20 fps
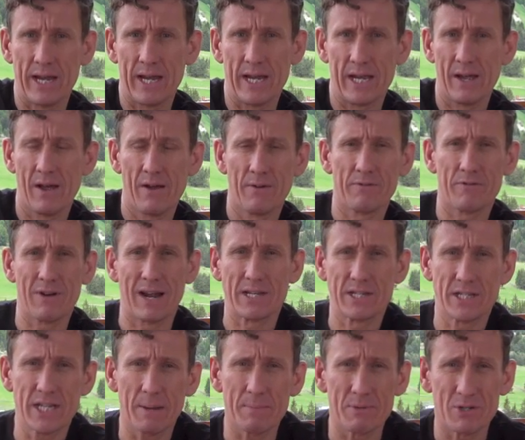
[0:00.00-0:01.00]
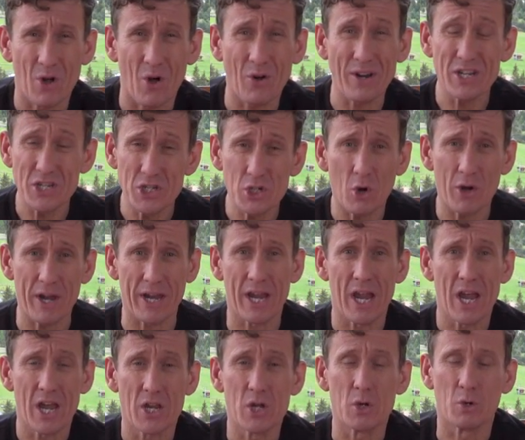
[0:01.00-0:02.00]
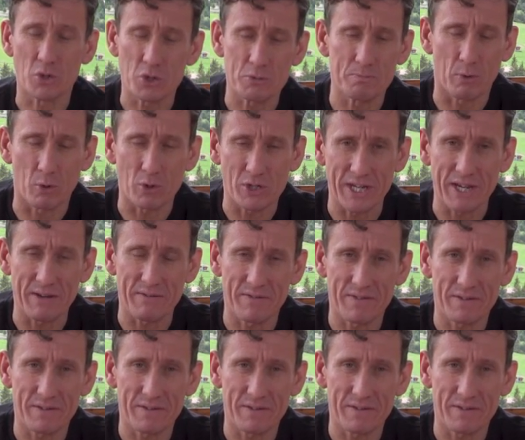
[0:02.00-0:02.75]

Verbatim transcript: here for our tips on enjoying your sportive.